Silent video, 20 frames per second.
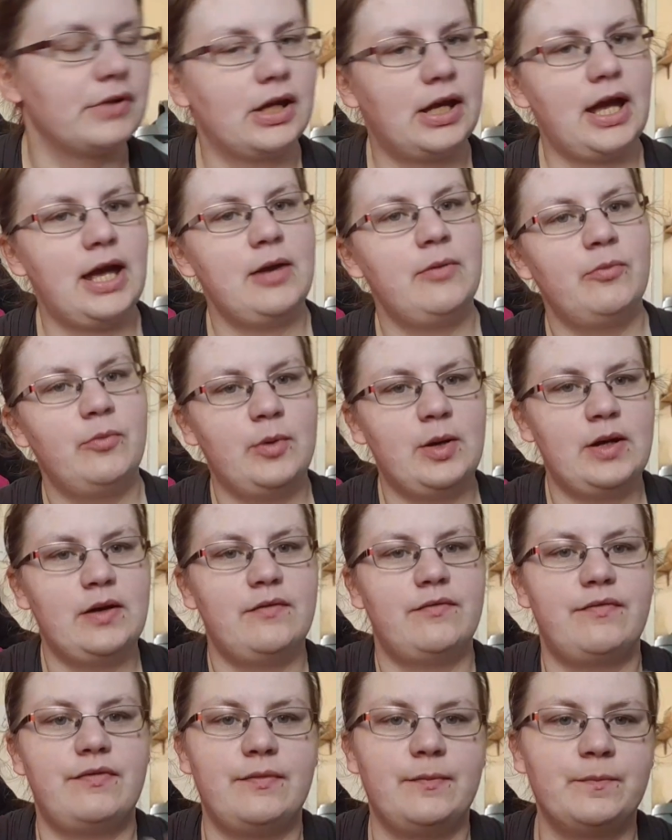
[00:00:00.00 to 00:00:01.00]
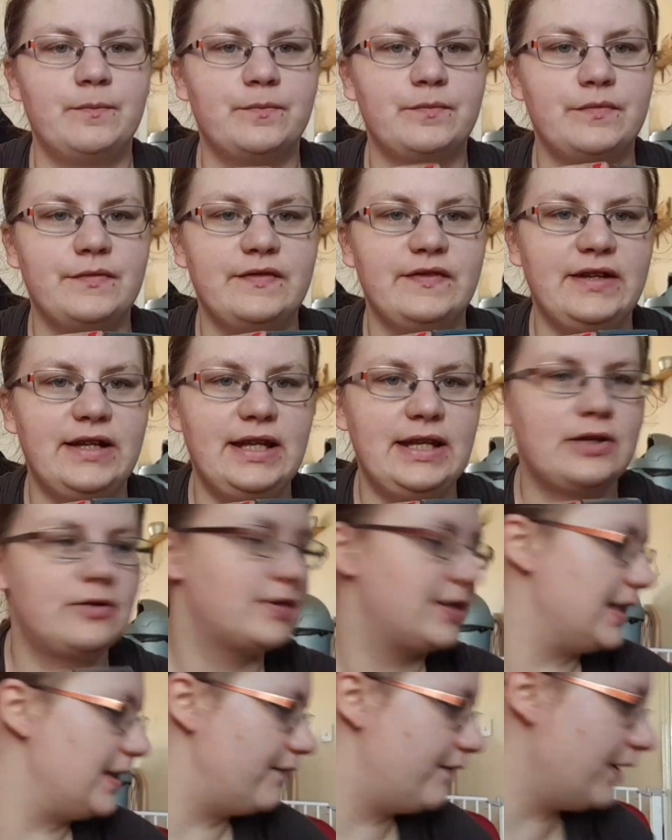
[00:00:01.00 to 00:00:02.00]
Came with a
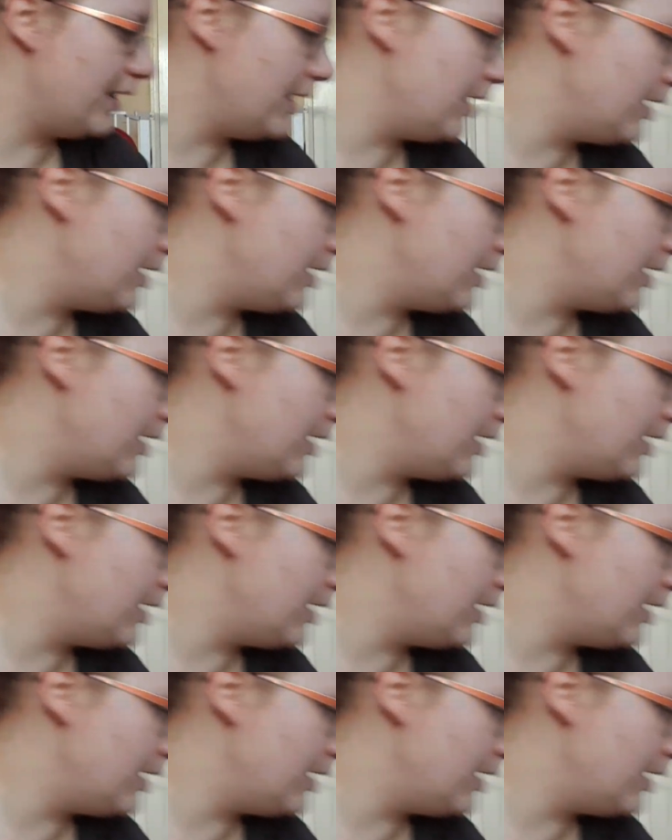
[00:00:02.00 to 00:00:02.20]
little TV,